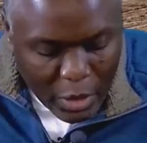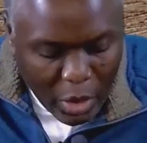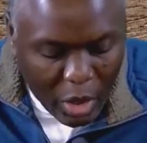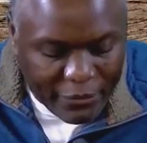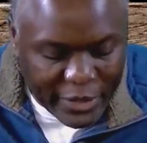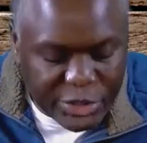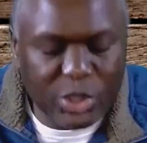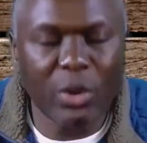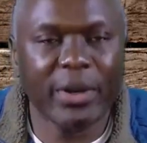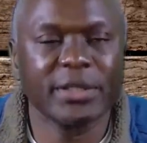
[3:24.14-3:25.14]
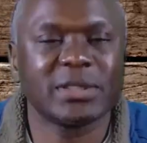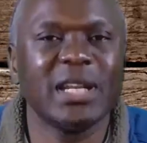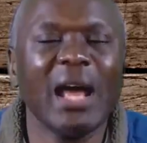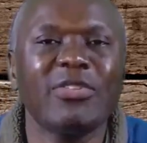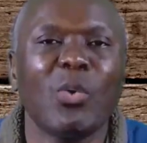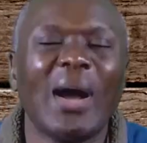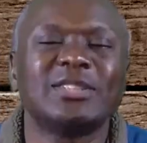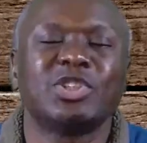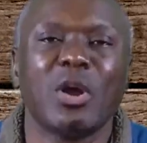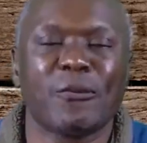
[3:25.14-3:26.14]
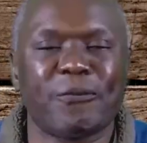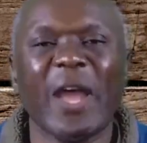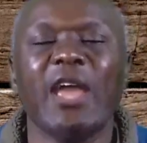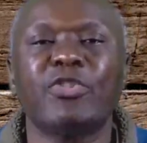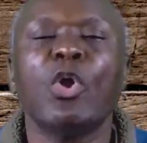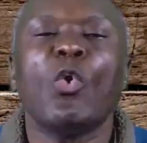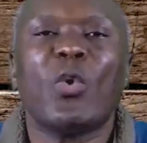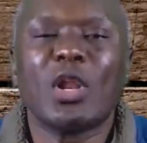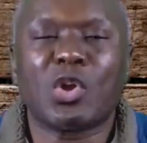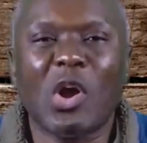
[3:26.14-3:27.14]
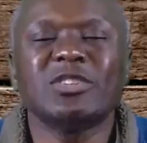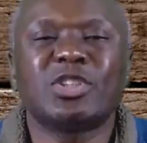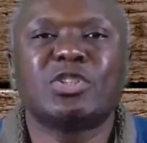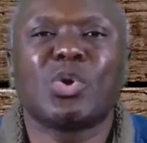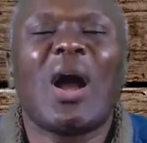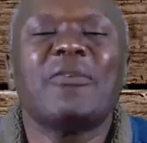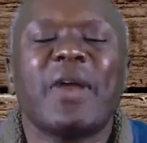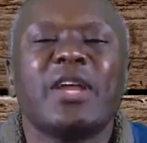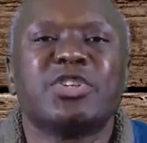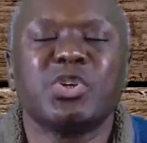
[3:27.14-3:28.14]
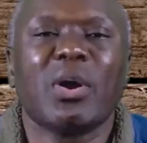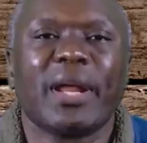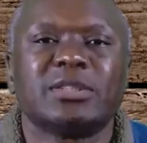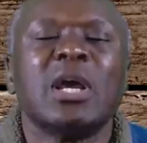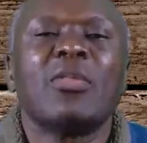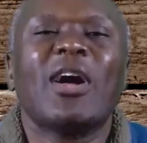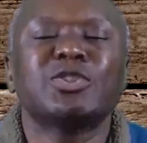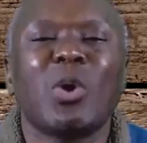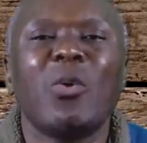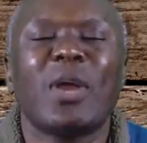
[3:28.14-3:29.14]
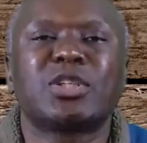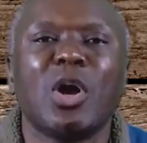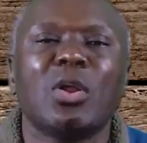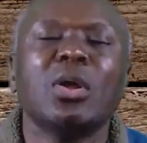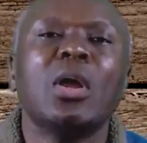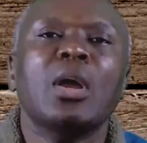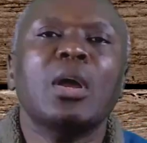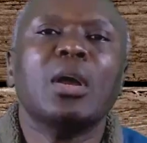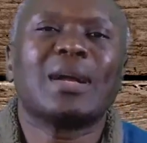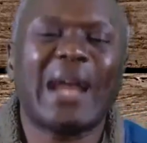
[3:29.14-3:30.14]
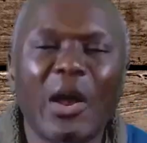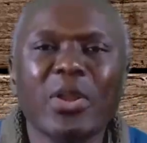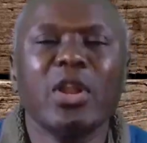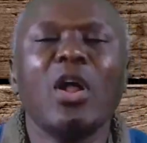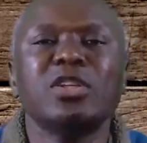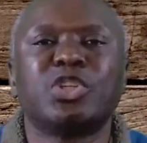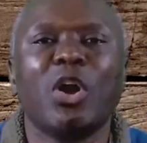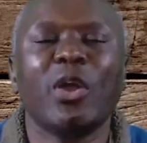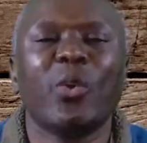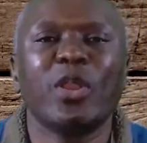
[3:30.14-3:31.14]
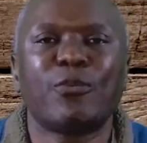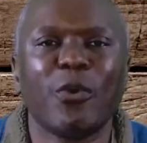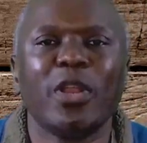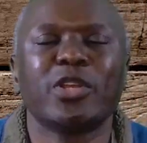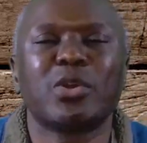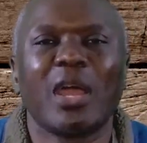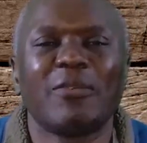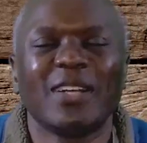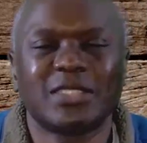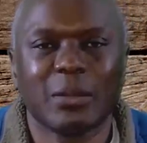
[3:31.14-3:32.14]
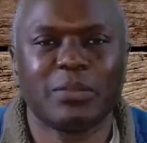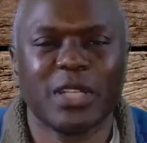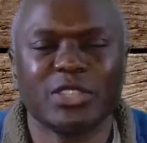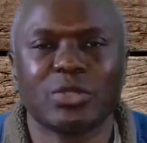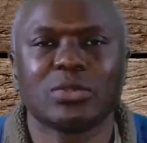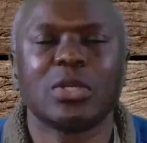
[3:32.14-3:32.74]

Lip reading: of endurance. In other words, your faith will cause you to have endurance. That's why we are told, count it all joy when you fall into diverse temptations,